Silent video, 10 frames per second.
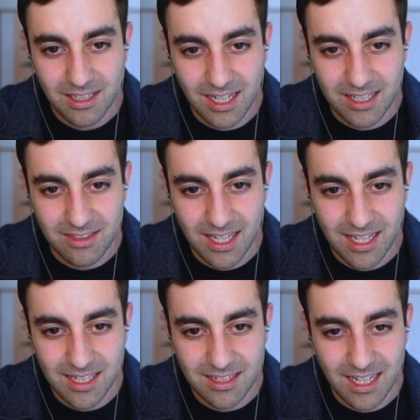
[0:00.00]
And
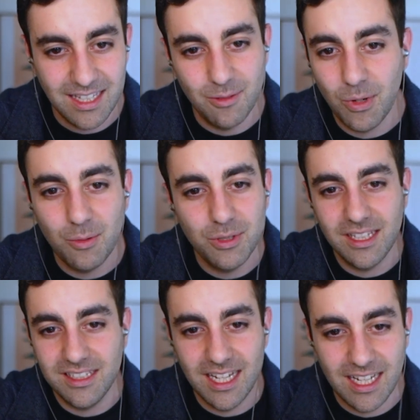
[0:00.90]
then what would
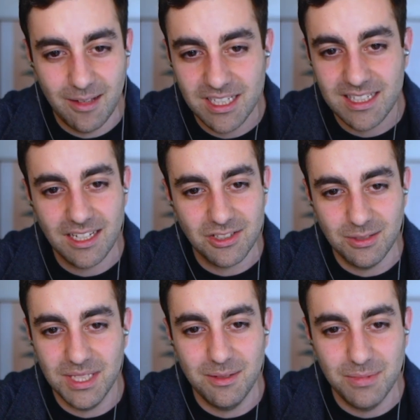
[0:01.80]
the dynamics actually
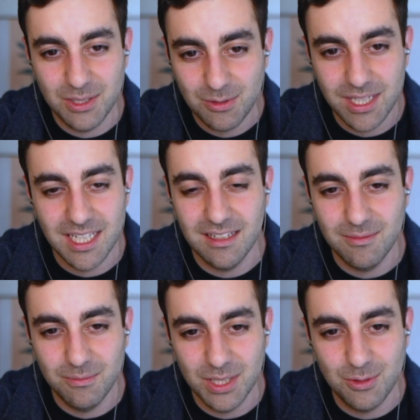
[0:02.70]
be between
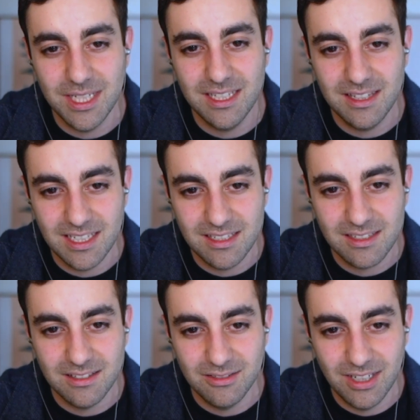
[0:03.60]
these,
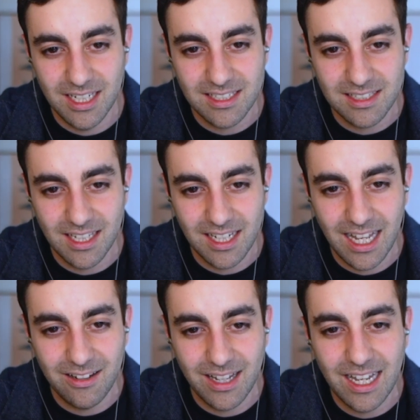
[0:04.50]
right? It's like
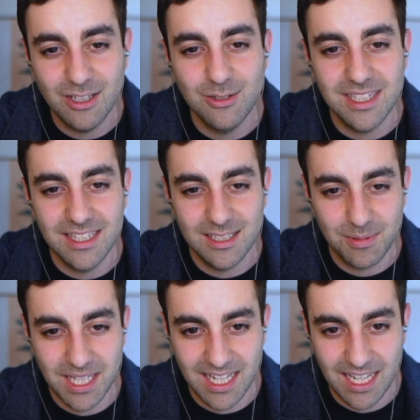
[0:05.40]
how do you see this
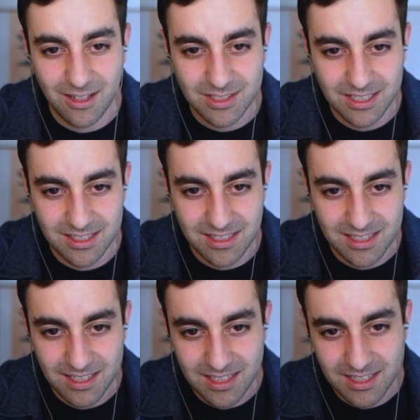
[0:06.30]
playing out? Because
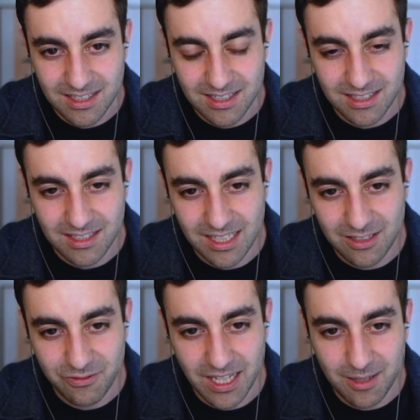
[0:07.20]

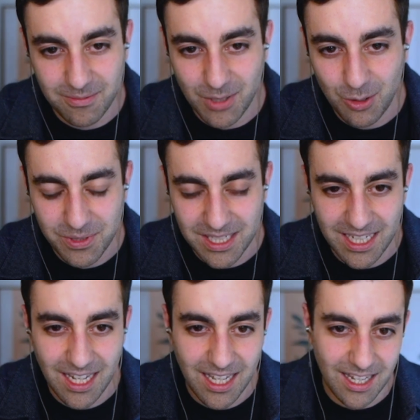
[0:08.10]
if I'm
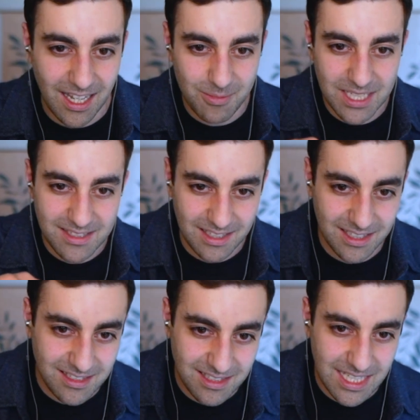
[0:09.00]
OpenAI, I
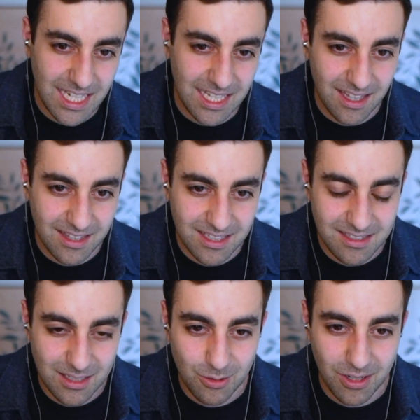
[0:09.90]
basically see that this
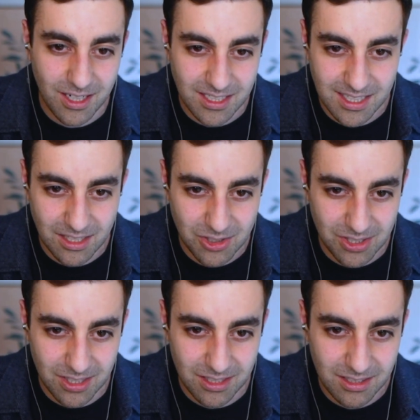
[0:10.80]
new
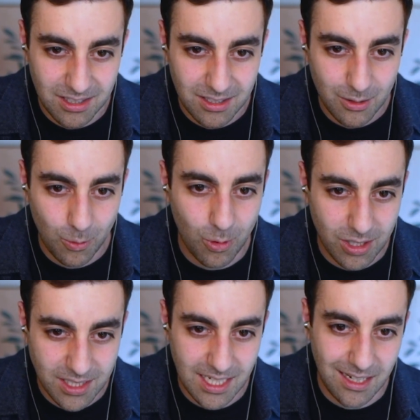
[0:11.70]
architecture
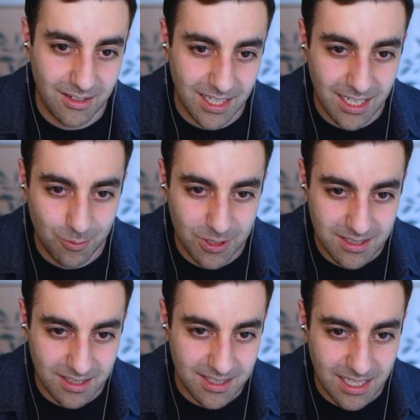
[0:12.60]
worked out and was
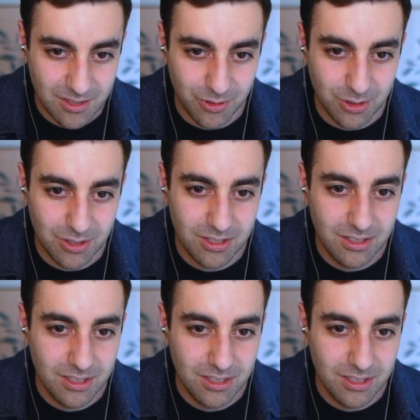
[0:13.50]
successful.